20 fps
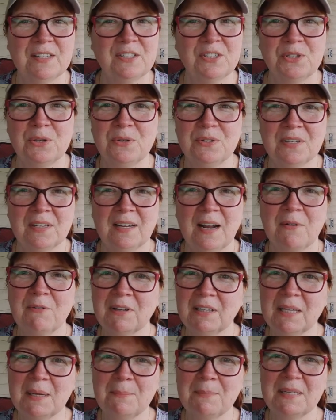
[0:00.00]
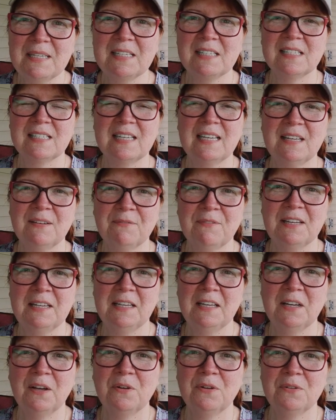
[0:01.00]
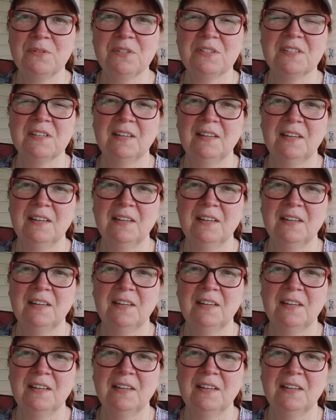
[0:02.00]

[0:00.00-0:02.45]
Susan, I really miss seeing videos.